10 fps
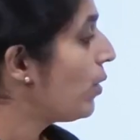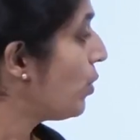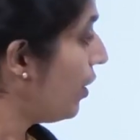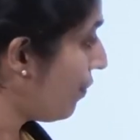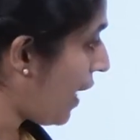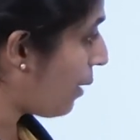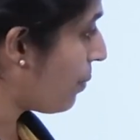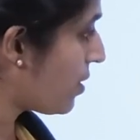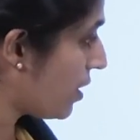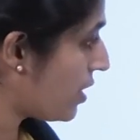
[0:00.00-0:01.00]
So, if that
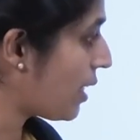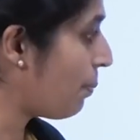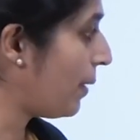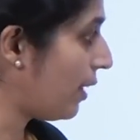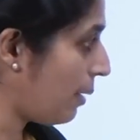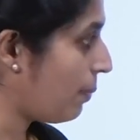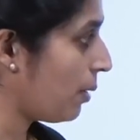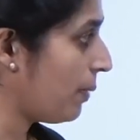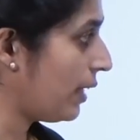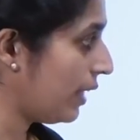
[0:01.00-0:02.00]
person is temporarily or
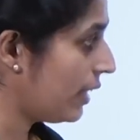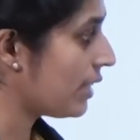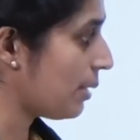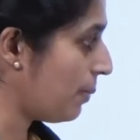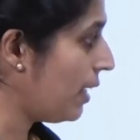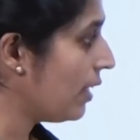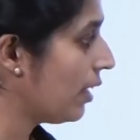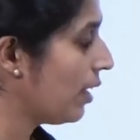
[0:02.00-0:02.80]
permanently disabled,